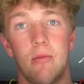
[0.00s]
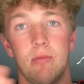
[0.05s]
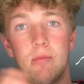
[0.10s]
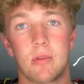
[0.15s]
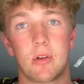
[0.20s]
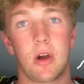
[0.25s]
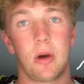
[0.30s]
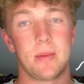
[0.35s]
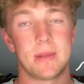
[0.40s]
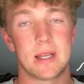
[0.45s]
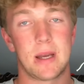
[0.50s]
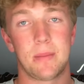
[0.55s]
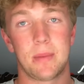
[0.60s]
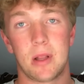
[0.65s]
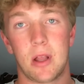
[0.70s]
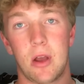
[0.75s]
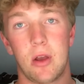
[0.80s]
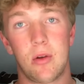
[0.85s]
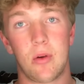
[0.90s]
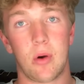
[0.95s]
comment down
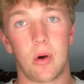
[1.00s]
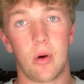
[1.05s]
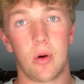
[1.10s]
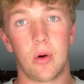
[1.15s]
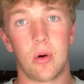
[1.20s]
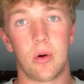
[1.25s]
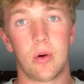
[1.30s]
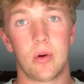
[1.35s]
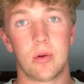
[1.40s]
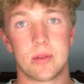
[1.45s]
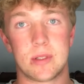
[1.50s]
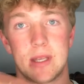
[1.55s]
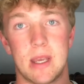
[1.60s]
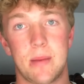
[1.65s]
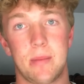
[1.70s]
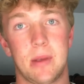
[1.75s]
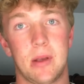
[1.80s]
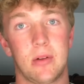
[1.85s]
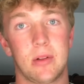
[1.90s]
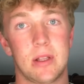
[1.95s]
below or DM
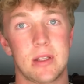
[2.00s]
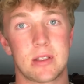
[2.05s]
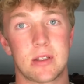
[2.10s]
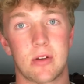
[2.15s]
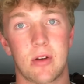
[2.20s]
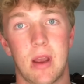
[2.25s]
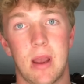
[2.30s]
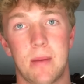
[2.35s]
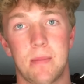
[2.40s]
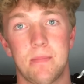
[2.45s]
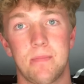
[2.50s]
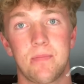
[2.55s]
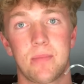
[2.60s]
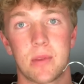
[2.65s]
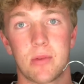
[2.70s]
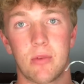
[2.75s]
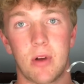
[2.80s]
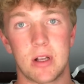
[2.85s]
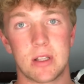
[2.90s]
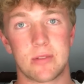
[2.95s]
me on Instagram,
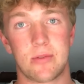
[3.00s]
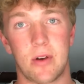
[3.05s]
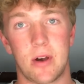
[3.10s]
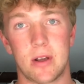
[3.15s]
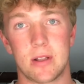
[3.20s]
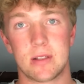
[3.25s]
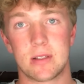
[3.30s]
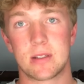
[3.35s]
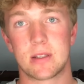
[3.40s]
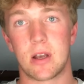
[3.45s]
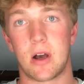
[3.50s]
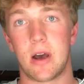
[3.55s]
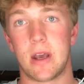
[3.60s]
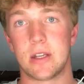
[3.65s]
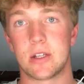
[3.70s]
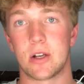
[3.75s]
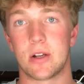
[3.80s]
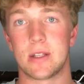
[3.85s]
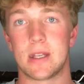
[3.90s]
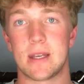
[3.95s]
Ryan's Finds,
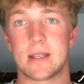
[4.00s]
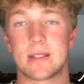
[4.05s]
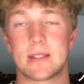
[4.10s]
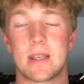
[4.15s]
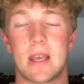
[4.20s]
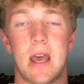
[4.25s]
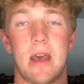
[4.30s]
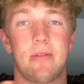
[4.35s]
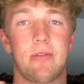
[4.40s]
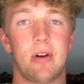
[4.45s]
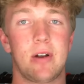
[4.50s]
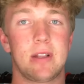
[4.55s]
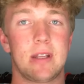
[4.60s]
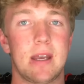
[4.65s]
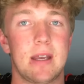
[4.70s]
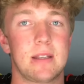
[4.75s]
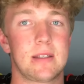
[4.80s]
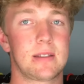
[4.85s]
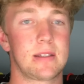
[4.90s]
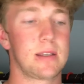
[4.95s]

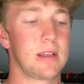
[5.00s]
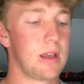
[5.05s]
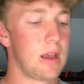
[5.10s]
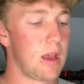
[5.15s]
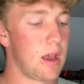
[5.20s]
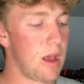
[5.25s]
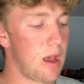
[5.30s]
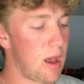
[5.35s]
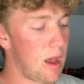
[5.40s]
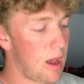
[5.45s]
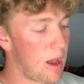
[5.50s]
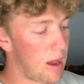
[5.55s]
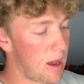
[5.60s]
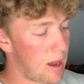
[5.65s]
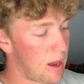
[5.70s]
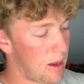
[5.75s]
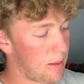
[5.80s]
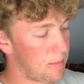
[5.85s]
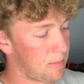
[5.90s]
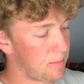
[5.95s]
IHINDS,
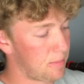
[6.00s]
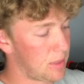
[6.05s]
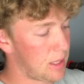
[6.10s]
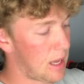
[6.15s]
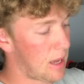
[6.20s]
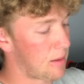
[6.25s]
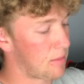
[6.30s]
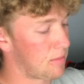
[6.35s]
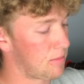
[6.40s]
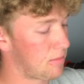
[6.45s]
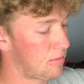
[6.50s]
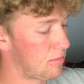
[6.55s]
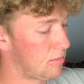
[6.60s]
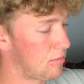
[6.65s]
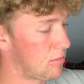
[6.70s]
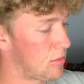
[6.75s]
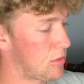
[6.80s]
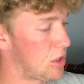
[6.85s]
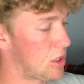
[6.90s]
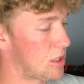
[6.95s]
but yeah,
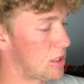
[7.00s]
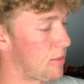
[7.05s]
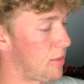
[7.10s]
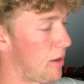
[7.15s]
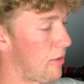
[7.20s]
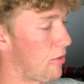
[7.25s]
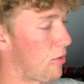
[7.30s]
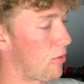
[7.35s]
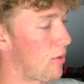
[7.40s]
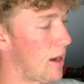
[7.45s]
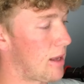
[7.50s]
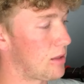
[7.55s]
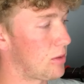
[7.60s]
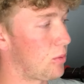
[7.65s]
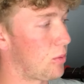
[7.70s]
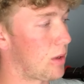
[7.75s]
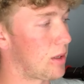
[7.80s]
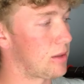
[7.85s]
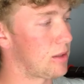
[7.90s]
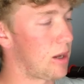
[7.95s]
just a bit of a random
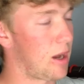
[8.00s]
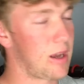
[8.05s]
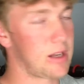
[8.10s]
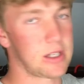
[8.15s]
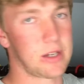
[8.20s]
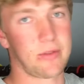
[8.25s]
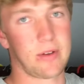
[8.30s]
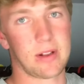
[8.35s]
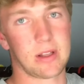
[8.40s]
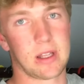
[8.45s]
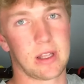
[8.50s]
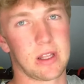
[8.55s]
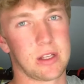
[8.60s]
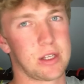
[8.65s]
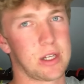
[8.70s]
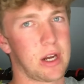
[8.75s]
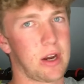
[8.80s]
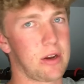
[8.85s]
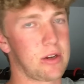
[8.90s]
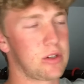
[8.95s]
one. I actually found it in a
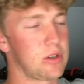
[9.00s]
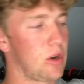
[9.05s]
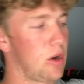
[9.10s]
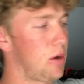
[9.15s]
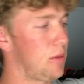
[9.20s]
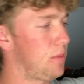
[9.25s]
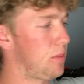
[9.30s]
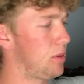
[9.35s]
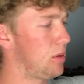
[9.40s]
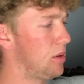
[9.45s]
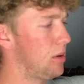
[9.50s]
charity shop,